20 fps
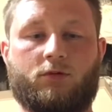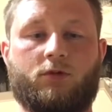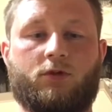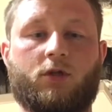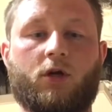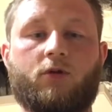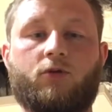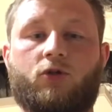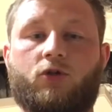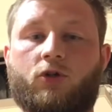
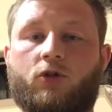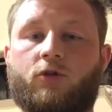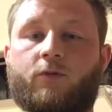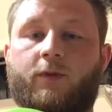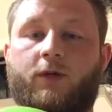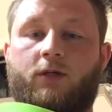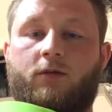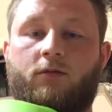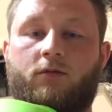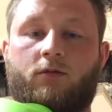Don't judge
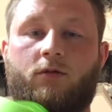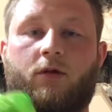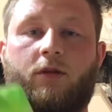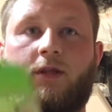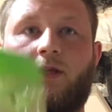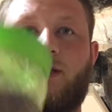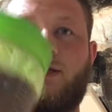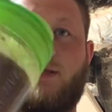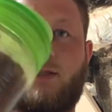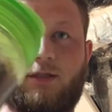me on
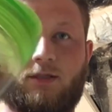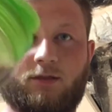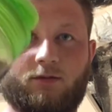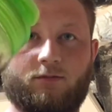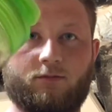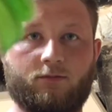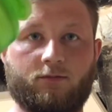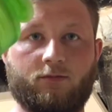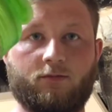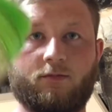this.
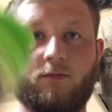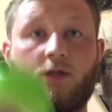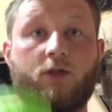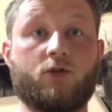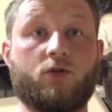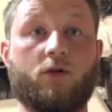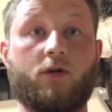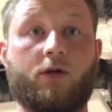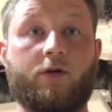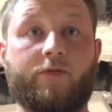
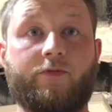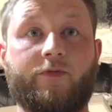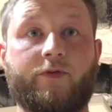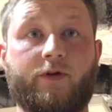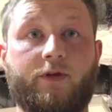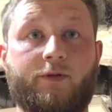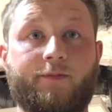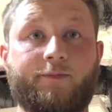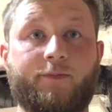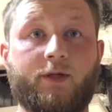Is all I could
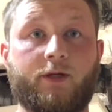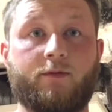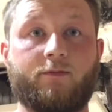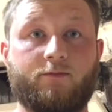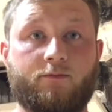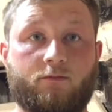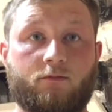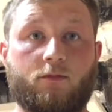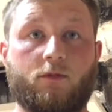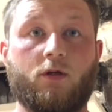find, okay?
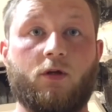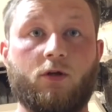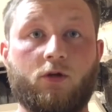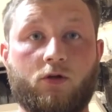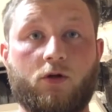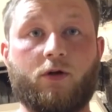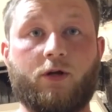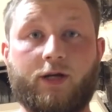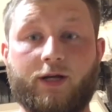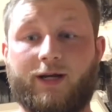
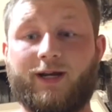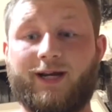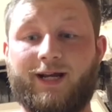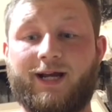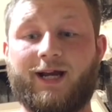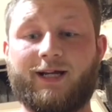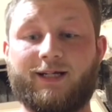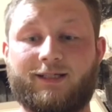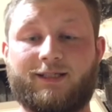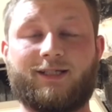Couldn't get a
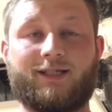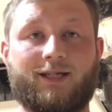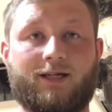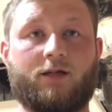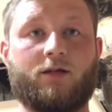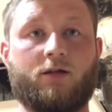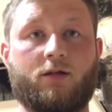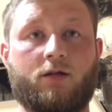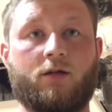gangster